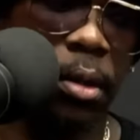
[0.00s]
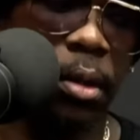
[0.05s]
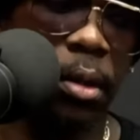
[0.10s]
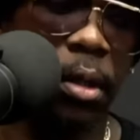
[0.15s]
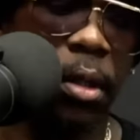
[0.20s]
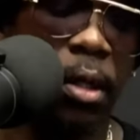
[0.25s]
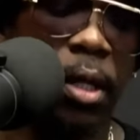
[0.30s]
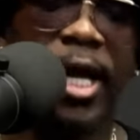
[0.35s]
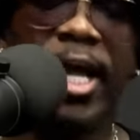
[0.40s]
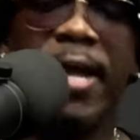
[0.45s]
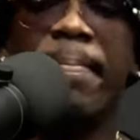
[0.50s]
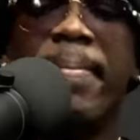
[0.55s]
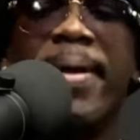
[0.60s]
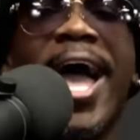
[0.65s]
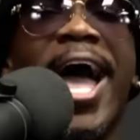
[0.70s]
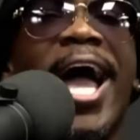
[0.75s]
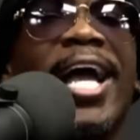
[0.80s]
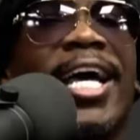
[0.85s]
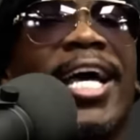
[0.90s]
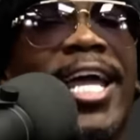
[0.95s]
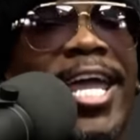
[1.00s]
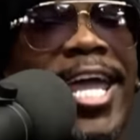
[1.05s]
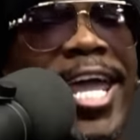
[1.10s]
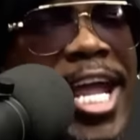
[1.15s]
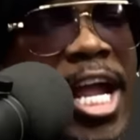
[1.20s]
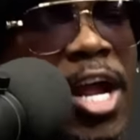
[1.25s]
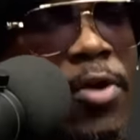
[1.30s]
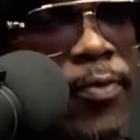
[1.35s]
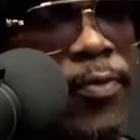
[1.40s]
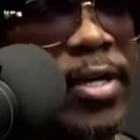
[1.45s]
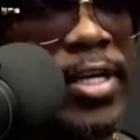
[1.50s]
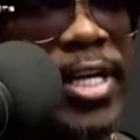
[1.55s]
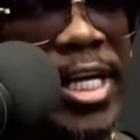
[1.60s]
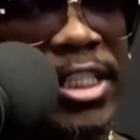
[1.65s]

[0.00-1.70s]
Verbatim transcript: he, I could hear in his